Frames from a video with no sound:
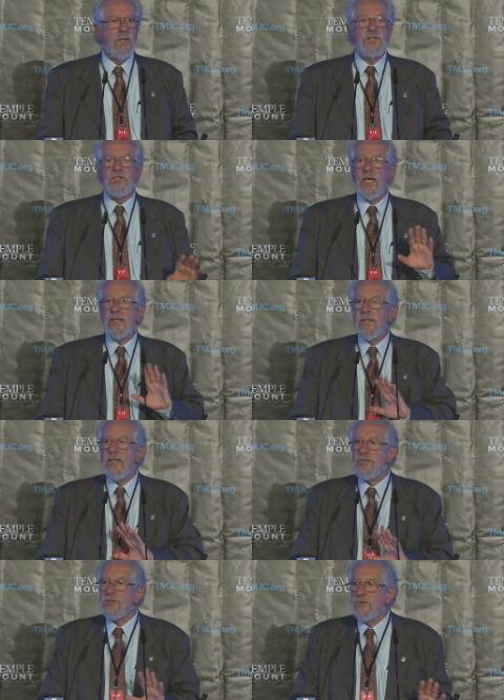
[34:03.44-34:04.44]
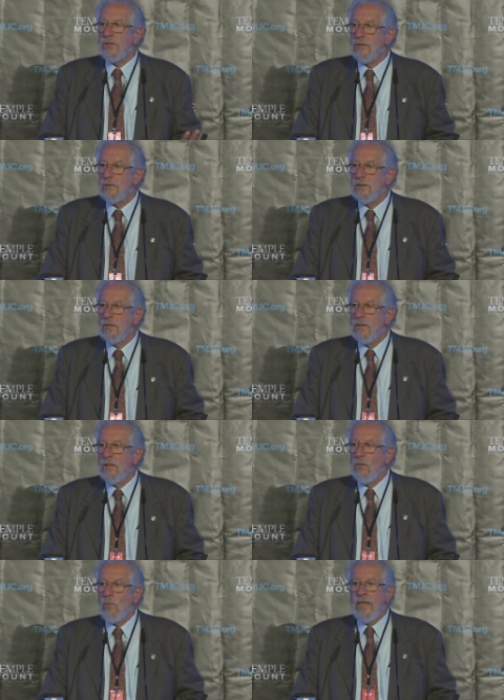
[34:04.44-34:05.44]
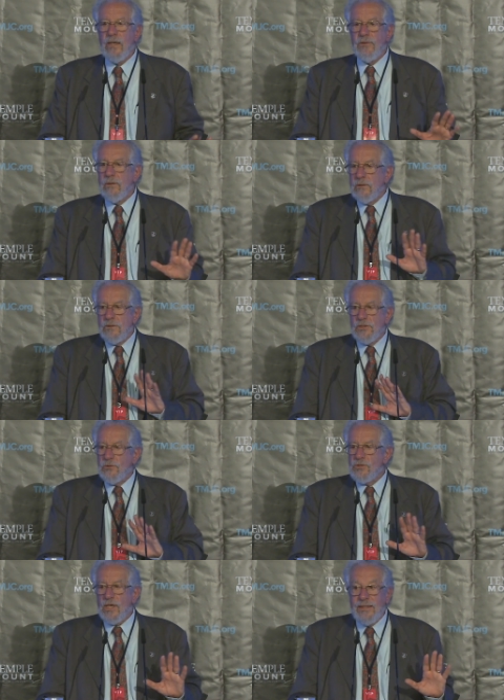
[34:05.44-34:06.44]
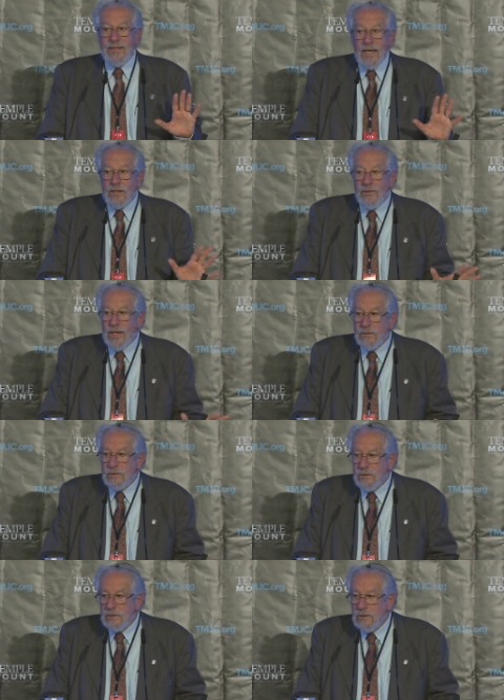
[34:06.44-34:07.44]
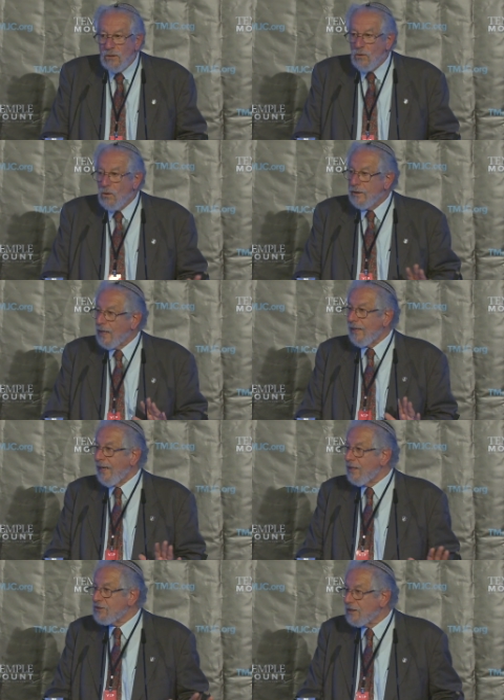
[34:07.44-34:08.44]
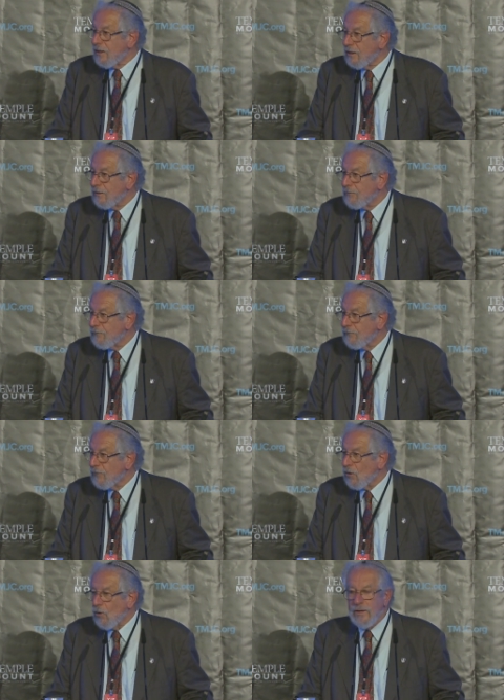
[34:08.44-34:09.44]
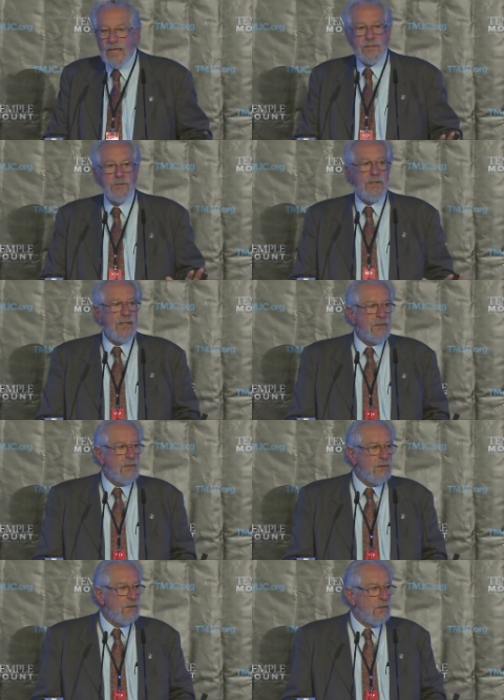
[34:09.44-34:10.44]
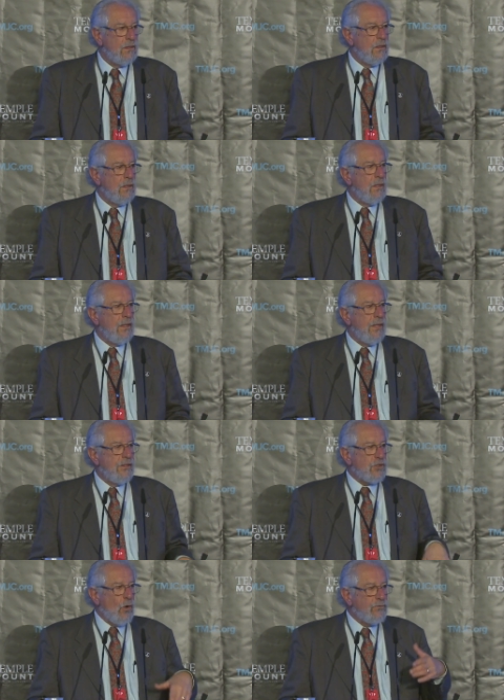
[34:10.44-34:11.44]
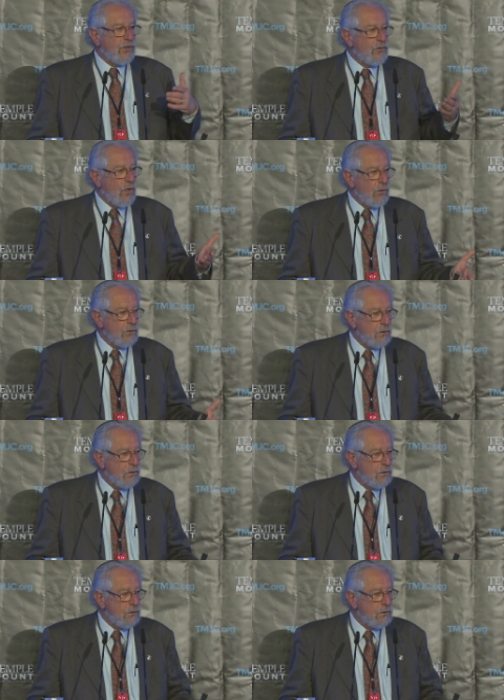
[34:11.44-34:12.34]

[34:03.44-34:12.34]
Check the history. Whenever Jews are not around or not asking or not demanding, it's overgrown.